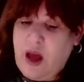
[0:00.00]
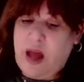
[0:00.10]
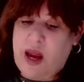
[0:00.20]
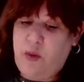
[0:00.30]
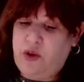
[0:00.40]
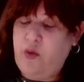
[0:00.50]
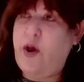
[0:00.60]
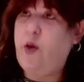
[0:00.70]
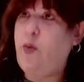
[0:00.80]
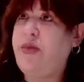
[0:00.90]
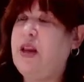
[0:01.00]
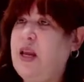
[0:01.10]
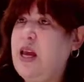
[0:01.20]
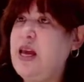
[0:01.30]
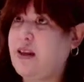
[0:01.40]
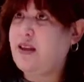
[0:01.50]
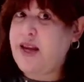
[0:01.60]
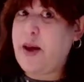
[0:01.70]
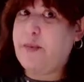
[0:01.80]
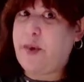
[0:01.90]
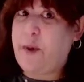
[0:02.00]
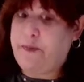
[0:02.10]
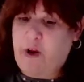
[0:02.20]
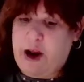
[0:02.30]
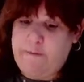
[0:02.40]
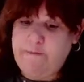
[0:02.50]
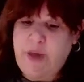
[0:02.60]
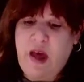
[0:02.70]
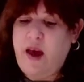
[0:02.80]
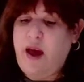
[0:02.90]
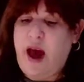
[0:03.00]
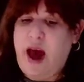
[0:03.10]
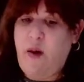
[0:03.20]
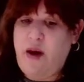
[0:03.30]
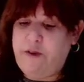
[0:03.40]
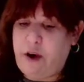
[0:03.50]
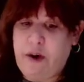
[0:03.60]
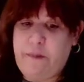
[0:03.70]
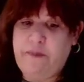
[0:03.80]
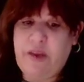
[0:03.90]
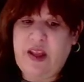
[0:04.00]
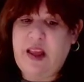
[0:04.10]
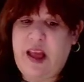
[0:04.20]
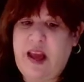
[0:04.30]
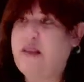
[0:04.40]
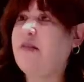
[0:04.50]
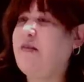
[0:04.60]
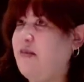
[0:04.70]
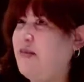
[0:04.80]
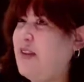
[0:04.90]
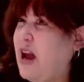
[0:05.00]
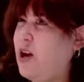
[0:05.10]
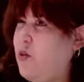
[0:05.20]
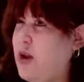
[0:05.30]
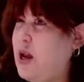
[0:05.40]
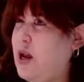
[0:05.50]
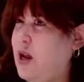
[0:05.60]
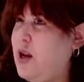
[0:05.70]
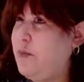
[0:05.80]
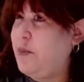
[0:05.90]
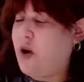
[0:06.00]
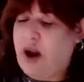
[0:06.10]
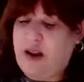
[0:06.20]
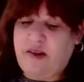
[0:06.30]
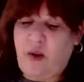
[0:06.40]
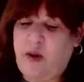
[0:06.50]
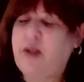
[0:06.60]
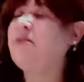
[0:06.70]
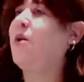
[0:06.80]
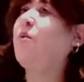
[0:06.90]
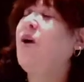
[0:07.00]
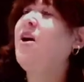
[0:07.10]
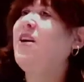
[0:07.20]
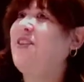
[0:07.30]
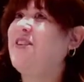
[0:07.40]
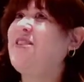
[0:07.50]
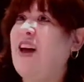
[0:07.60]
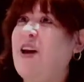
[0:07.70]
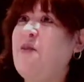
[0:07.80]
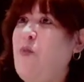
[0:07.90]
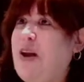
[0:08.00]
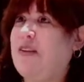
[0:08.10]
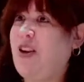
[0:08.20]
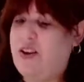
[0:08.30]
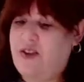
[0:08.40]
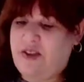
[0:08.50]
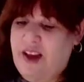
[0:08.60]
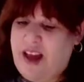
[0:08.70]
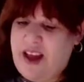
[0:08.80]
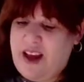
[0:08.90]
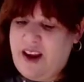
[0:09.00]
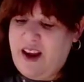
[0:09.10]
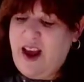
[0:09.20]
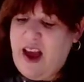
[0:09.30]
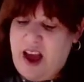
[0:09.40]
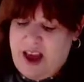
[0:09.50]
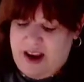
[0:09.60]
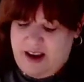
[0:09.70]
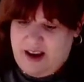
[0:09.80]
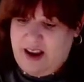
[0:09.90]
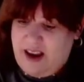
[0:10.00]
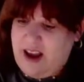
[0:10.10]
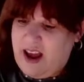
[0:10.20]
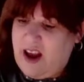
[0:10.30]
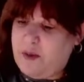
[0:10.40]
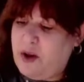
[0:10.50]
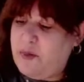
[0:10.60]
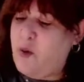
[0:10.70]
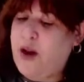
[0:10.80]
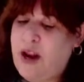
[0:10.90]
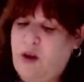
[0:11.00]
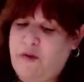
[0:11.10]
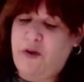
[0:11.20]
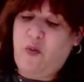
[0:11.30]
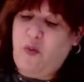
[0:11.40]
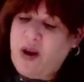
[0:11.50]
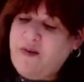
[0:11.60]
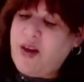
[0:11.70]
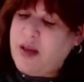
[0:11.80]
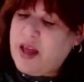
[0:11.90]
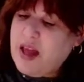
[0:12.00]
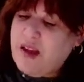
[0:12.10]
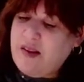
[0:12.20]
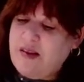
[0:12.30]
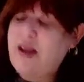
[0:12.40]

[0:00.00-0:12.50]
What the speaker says: and I will dwell within it, the temple, right? However, it's not agreeing in number. And so there's a lot of ways to understand that, and I'm going to point out a few. One of them is...